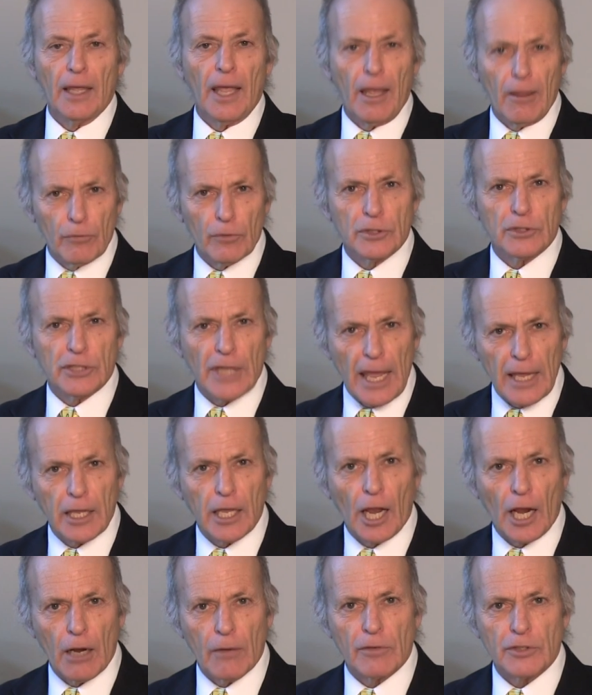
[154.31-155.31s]
it would
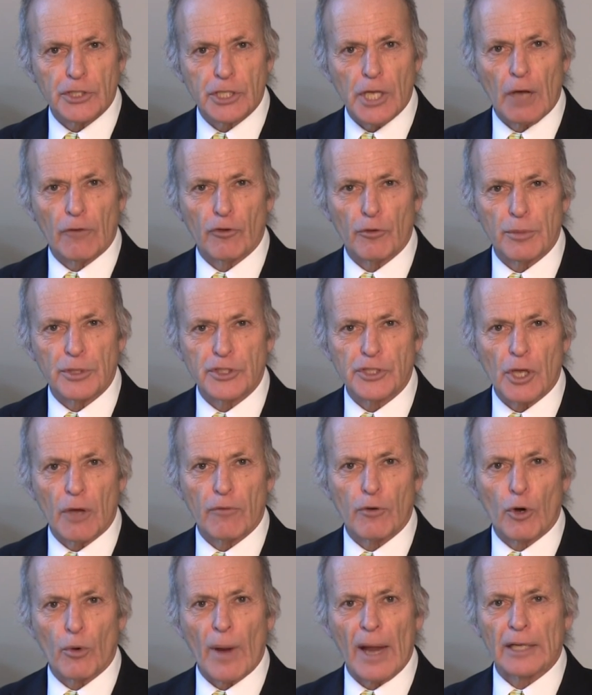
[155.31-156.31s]
take care of itself, it would be
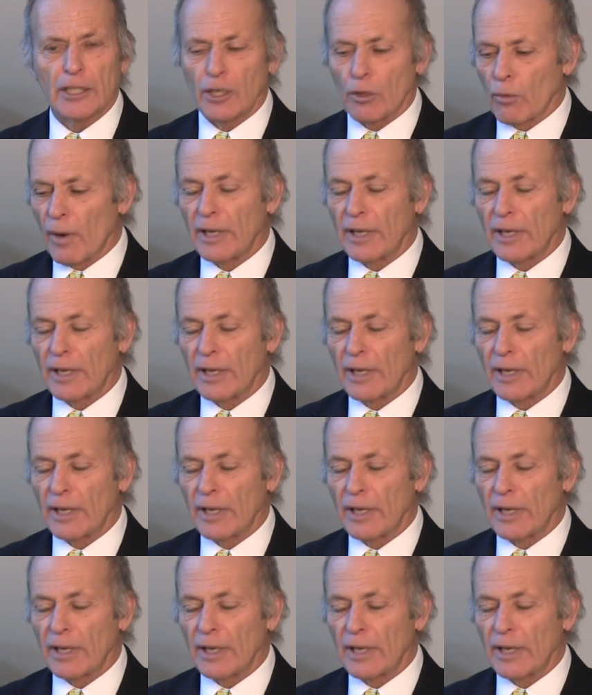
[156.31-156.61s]
self correcting.